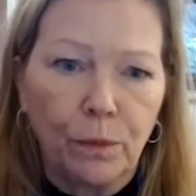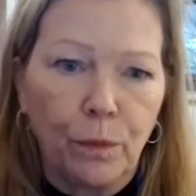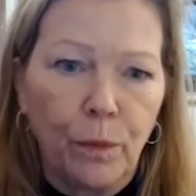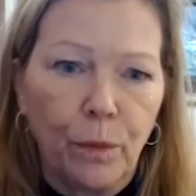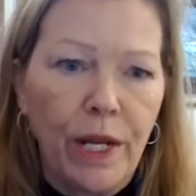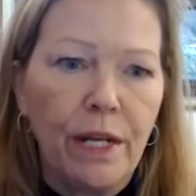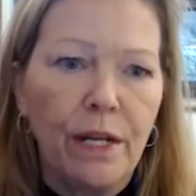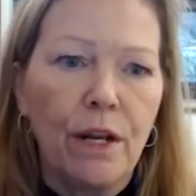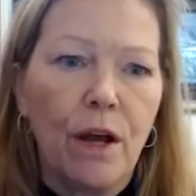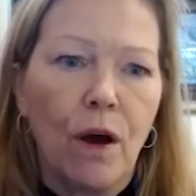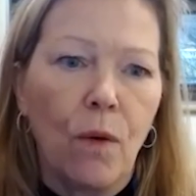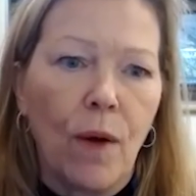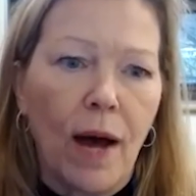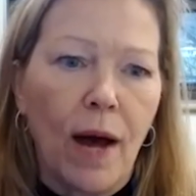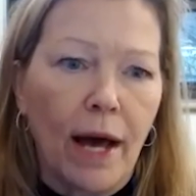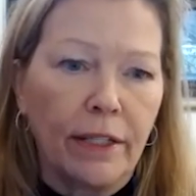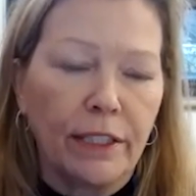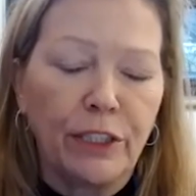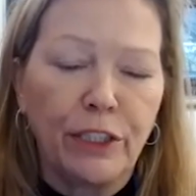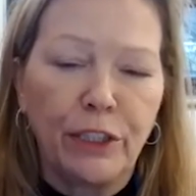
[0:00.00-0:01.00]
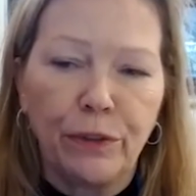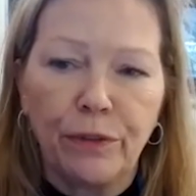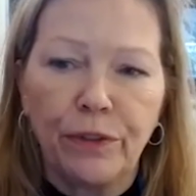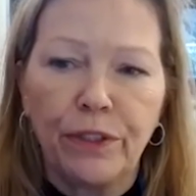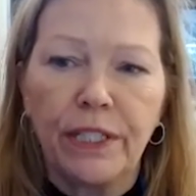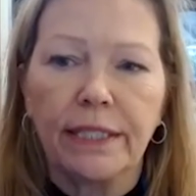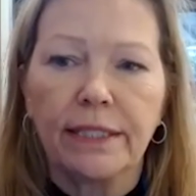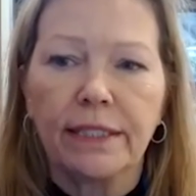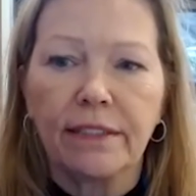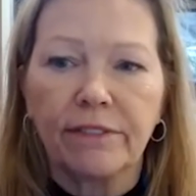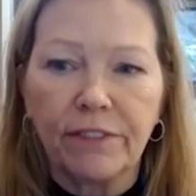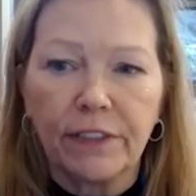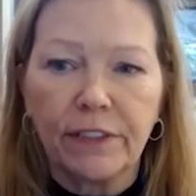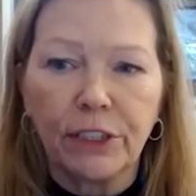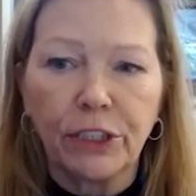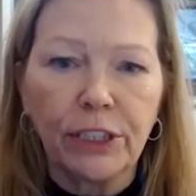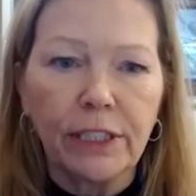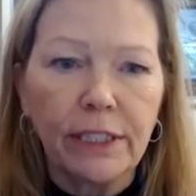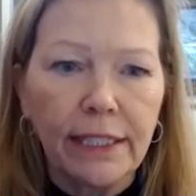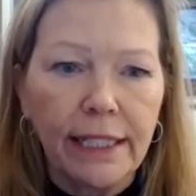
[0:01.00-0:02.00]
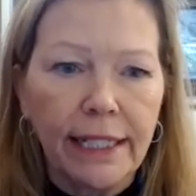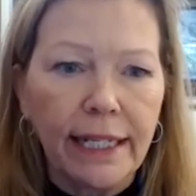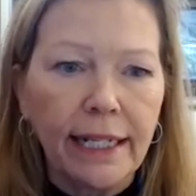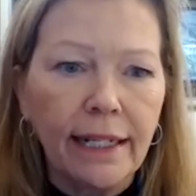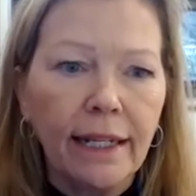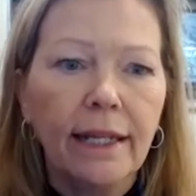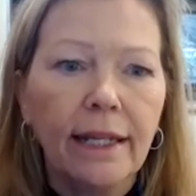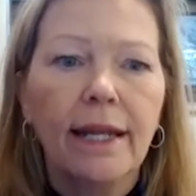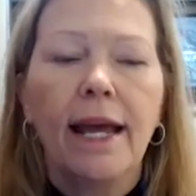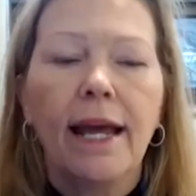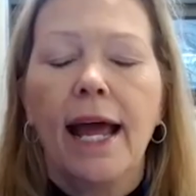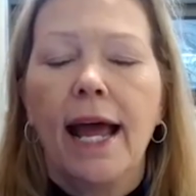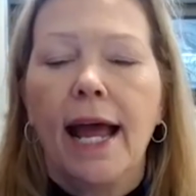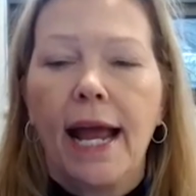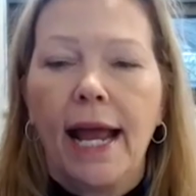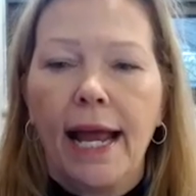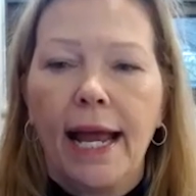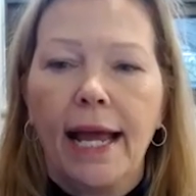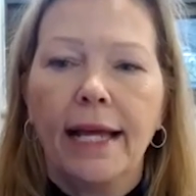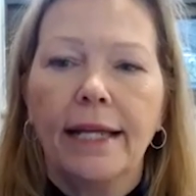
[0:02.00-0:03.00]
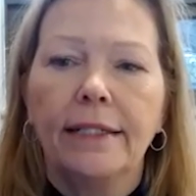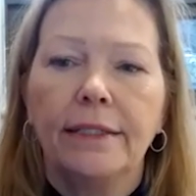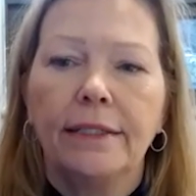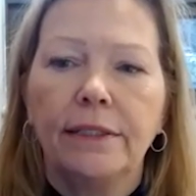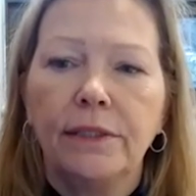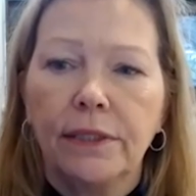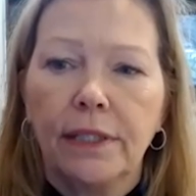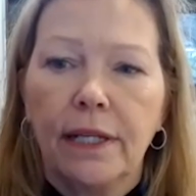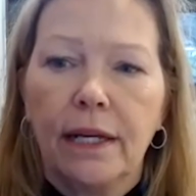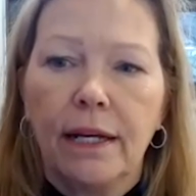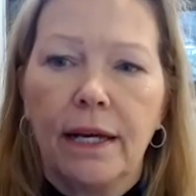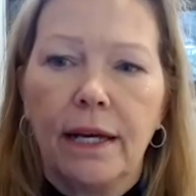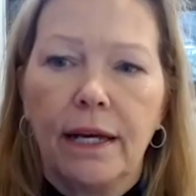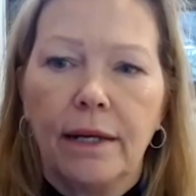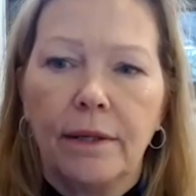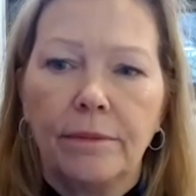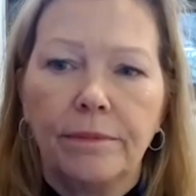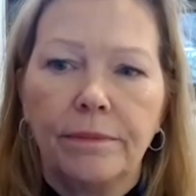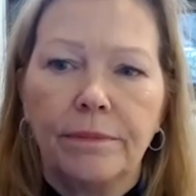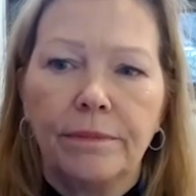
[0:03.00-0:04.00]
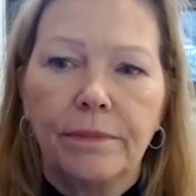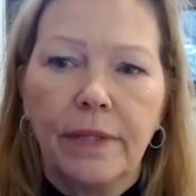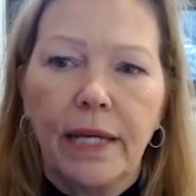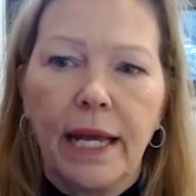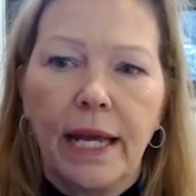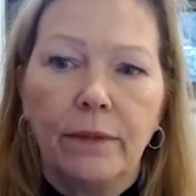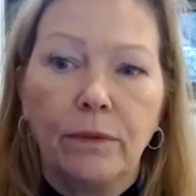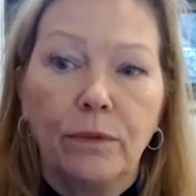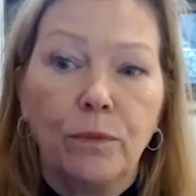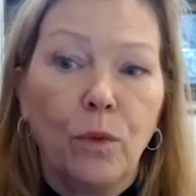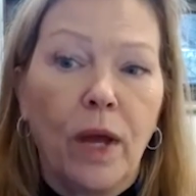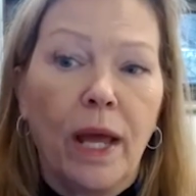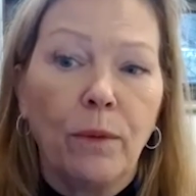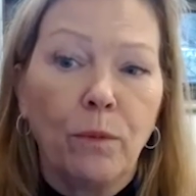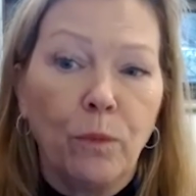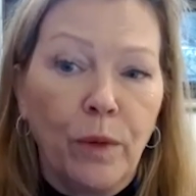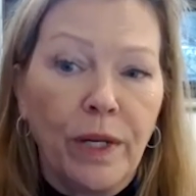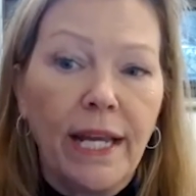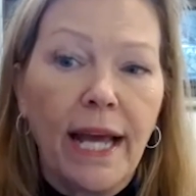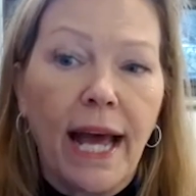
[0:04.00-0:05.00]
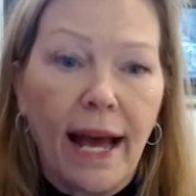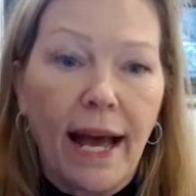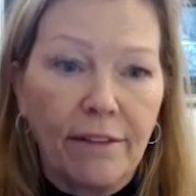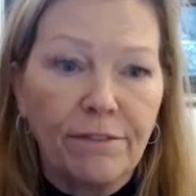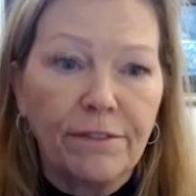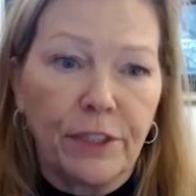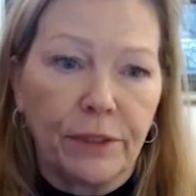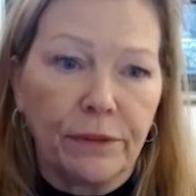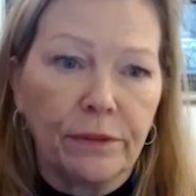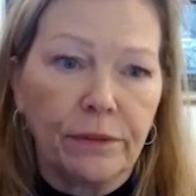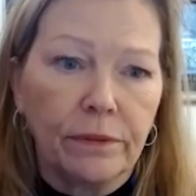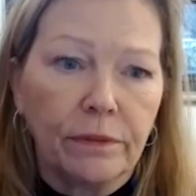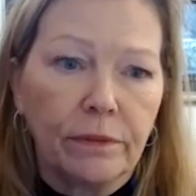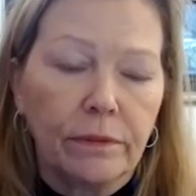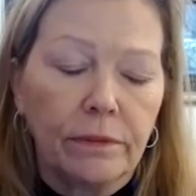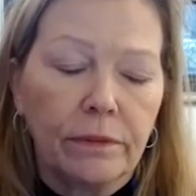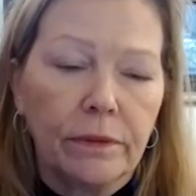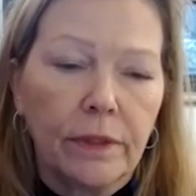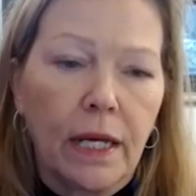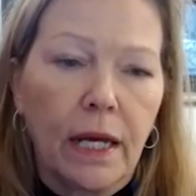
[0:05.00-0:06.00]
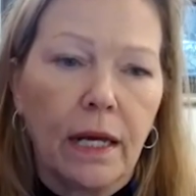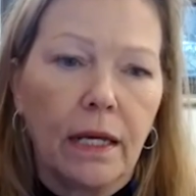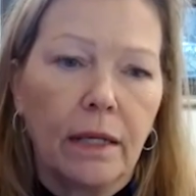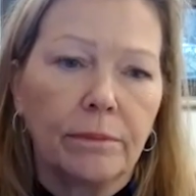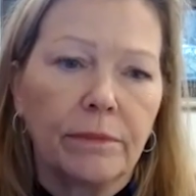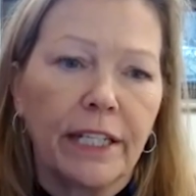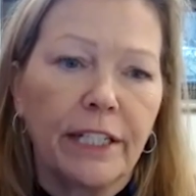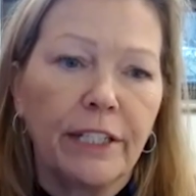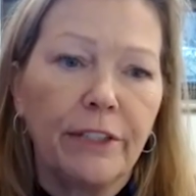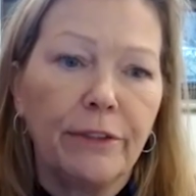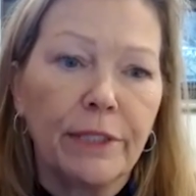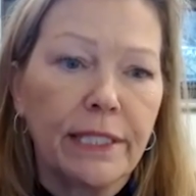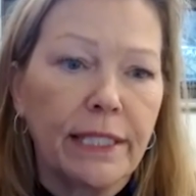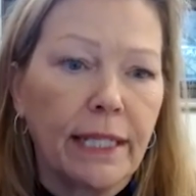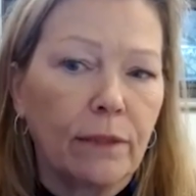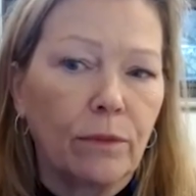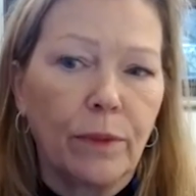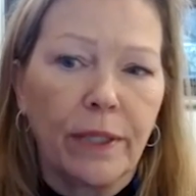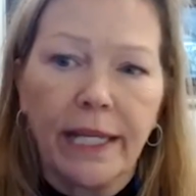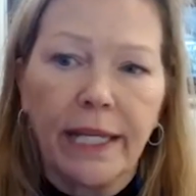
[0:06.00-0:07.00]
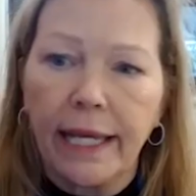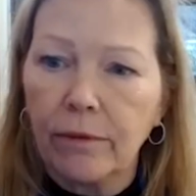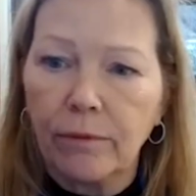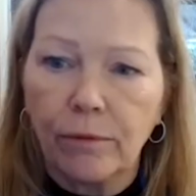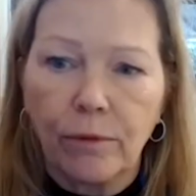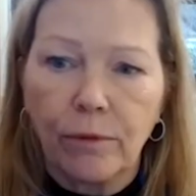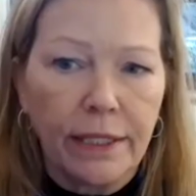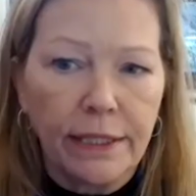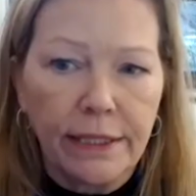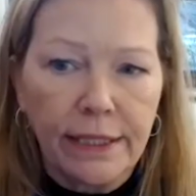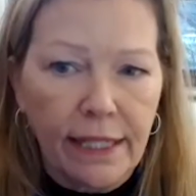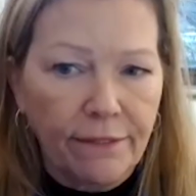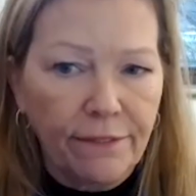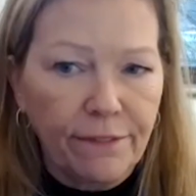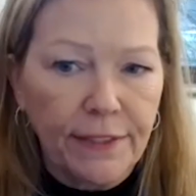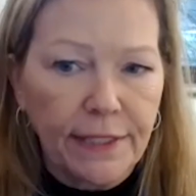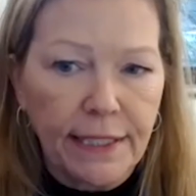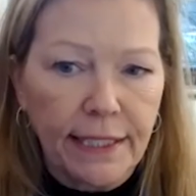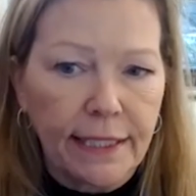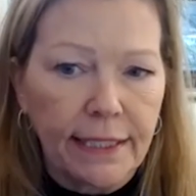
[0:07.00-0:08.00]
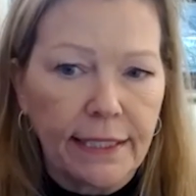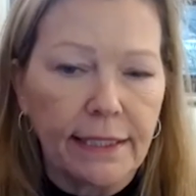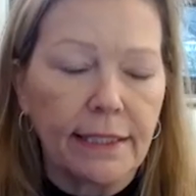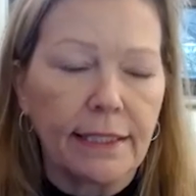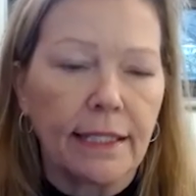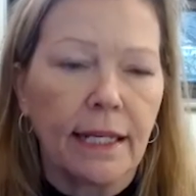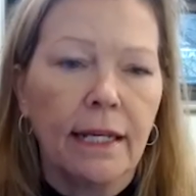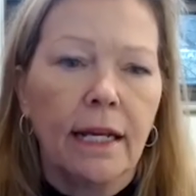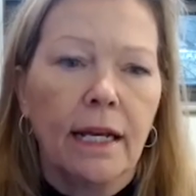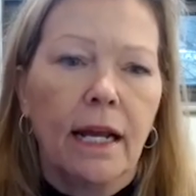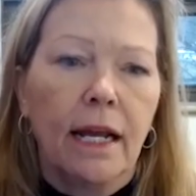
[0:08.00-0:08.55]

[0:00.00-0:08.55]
We know how to do things efficiently, and we have to. Like you said, we can't run deficits.